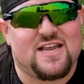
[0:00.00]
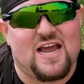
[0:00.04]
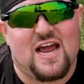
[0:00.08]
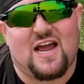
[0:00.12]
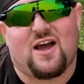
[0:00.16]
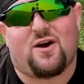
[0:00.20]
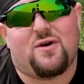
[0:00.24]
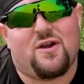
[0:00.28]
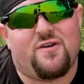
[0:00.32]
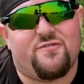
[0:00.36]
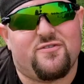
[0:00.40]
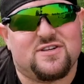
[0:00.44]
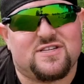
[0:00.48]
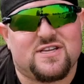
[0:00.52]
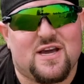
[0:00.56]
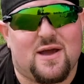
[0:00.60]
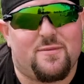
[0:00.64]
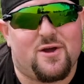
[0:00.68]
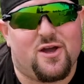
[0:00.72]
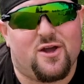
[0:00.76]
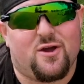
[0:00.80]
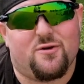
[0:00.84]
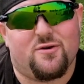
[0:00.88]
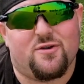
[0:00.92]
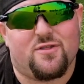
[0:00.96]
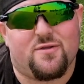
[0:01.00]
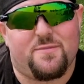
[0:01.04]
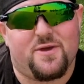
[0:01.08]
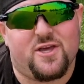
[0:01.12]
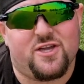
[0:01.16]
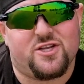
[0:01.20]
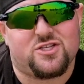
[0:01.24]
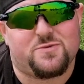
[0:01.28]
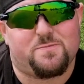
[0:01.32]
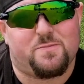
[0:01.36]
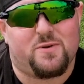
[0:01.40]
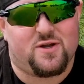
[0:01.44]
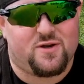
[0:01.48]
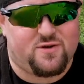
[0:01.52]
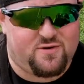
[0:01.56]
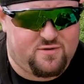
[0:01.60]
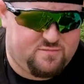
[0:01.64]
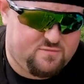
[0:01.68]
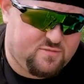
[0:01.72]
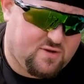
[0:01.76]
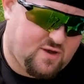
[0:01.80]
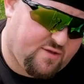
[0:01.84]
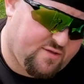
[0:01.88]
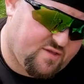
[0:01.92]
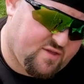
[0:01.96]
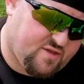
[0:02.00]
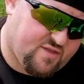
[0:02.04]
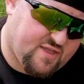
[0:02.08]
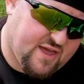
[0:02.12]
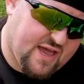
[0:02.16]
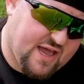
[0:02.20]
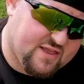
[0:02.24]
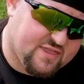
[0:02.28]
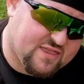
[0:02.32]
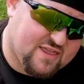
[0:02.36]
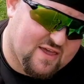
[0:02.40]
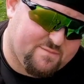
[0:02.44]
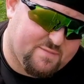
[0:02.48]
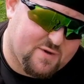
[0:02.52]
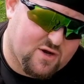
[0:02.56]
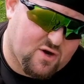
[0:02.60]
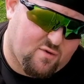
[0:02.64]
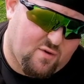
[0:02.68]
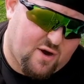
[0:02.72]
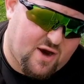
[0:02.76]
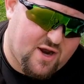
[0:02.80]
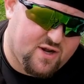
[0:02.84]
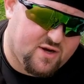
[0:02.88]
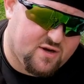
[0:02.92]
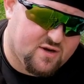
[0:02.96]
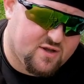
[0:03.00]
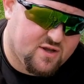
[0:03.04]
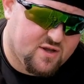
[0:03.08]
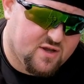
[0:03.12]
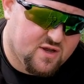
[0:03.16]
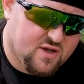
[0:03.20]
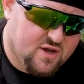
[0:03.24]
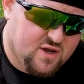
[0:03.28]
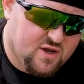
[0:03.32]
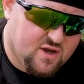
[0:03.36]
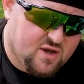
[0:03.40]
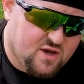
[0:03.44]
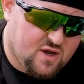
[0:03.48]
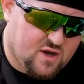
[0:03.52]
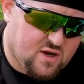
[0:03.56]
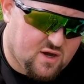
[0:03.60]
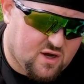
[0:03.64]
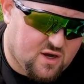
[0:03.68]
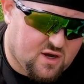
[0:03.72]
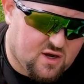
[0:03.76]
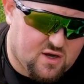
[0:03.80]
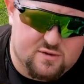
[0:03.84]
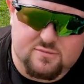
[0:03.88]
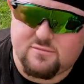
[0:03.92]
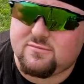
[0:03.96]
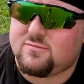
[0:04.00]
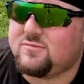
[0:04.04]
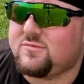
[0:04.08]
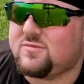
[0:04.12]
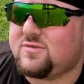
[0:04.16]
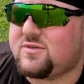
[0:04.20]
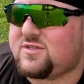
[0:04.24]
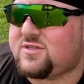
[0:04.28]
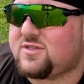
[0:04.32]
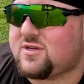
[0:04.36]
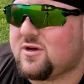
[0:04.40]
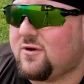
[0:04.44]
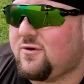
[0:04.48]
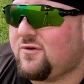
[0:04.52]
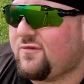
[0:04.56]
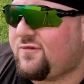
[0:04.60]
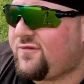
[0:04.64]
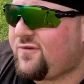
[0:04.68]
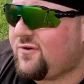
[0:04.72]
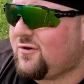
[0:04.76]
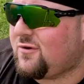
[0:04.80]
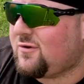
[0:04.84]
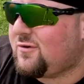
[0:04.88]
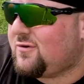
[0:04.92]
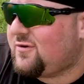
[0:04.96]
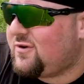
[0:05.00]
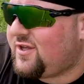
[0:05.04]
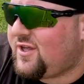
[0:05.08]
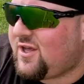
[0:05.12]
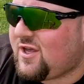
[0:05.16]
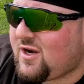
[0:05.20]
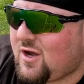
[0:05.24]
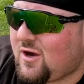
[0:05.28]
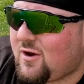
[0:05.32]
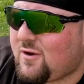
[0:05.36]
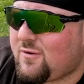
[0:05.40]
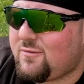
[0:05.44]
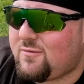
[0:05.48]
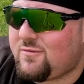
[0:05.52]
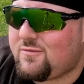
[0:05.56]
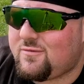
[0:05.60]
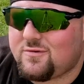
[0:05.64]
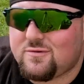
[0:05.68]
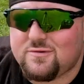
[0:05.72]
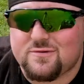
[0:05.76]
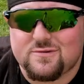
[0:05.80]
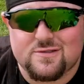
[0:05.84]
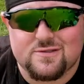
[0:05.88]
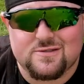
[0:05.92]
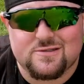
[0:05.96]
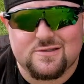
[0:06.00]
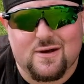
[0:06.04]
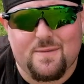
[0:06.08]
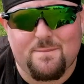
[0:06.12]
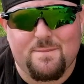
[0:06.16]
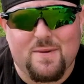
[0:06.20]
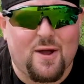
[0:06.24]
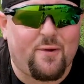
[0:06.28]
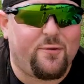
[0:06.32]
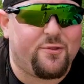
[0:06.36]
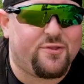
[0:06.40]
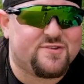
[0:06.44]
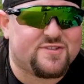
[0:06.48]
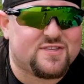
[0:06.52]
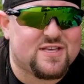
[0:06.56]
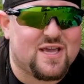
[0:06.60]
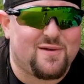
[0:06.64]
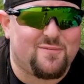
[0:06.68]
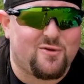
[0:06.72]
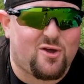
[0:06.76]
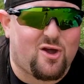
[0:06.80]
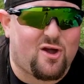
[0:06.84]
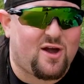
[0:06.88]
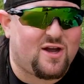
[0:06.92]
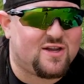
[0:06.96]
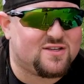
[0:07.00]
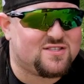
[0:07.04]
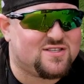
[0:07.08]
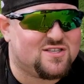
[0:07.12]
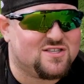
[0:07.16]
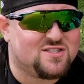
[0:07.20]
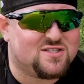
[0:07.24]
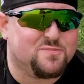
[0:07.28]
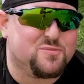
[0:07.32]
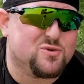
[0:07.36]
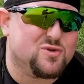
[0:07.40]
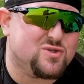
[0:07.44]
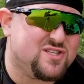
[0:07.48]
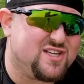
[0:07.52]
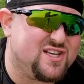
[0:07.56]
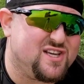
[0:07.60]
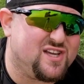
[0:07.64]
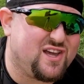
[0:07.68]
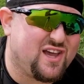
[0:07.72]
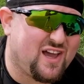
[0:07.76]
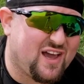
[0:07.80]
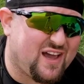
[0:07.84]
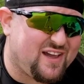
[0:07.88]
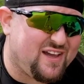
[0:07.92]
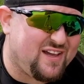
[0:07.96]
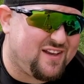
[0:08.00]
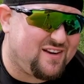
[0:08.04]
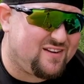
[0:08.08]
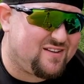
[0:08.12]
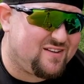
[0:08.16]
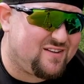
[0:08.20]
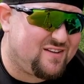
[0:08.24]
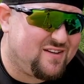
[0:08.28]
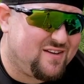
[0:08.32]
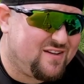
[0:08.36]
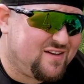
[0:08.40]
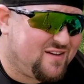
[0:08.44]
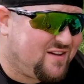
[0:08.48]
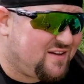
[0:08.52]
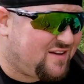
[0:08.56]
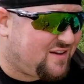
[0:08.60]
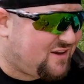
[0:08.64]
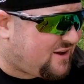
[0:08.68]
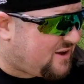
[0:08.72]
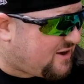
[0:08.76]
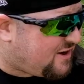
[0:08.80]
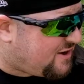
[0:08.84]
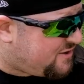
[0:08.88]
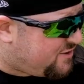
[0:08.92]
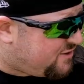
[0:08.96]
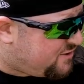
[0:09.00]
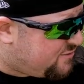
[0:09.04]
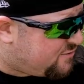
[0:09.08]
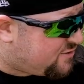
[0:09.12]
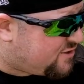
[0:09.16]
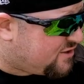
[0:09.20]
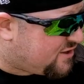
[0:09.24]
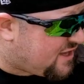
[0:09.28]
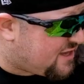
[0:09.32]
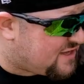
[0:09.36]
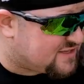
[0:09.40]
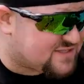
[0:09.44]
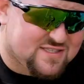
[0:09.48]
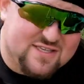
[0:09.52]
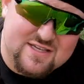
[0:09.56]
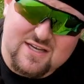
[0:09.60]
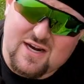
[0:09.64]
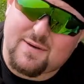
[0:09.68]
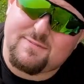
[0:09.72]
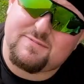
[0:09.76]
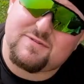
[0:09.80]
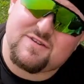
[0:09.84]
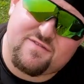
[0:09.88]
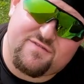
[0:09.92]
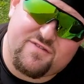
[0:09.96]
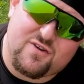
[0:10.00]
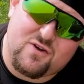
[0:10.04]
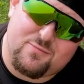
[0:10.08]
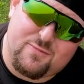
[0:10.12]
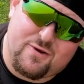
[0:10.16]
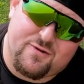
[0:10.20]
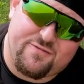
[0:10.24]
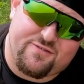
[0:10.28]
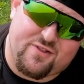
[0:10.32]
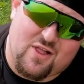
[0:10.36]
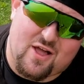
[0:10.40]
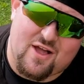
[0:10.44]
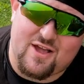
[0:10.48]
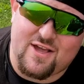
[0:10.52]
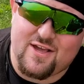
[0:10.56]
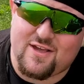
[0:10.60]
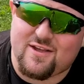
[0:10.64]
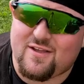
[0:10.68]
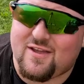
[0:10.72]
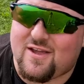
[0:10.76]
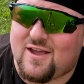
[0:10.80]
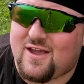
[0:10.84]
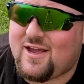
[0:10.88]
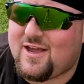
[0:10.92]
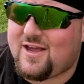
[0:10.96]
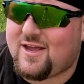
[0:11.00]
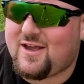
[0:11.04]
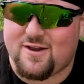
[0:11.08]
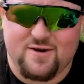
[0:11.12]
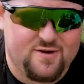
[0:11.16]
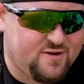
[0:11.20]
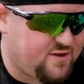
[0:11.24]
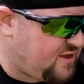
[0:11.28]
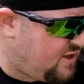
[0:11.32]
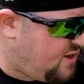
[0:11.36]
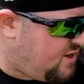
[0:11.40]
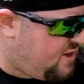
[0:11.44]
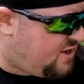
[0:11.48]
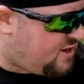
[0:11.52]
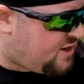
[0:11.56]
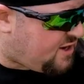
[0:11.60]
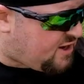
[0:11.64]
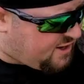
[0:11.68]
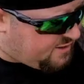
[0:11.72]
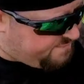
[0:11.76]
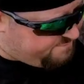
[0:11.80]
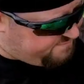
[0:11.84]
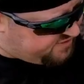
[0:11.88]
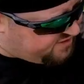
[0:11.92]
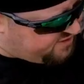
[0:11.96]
down every time I go to the beach. But other than that, they've been great. So for, about the same cost as a boutique kite, you could get set up to film your flying. And the